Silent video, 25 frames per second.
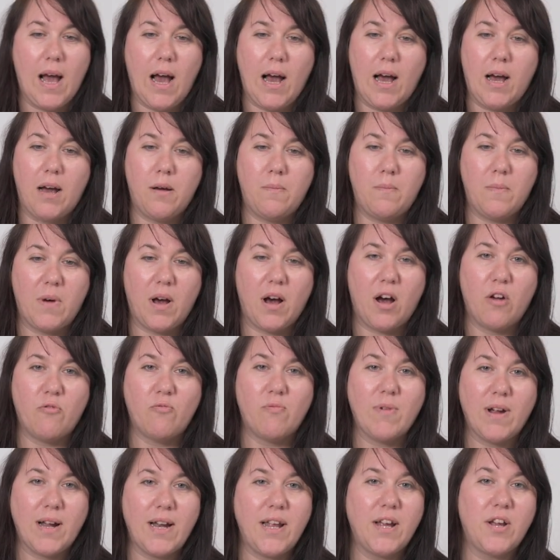A
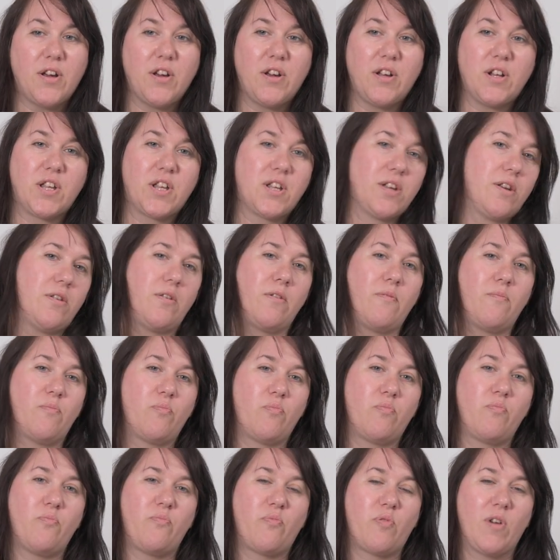really good
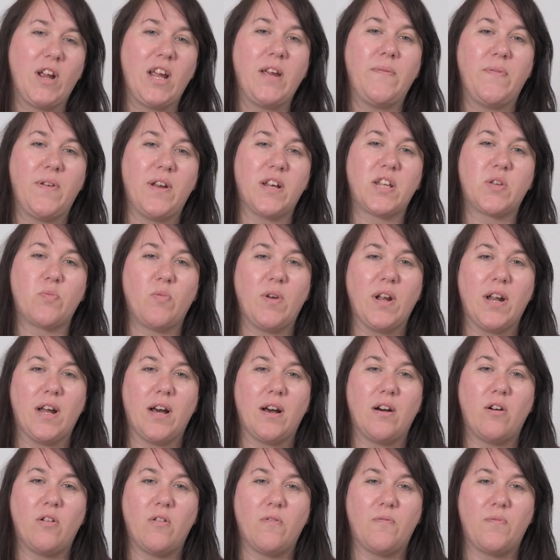previous
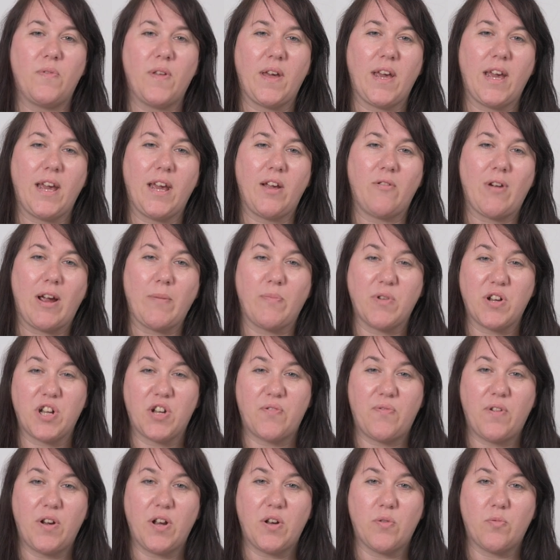winner of the Great
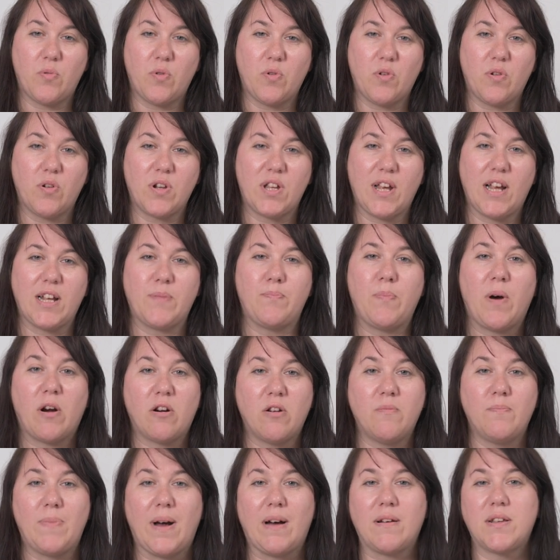British Food Awards is
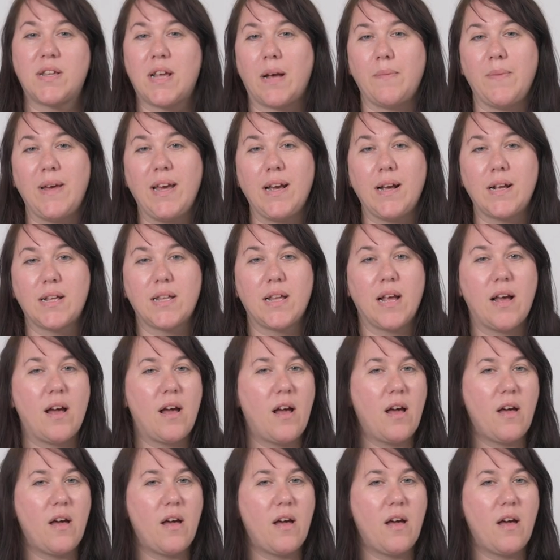Burren Balsamics.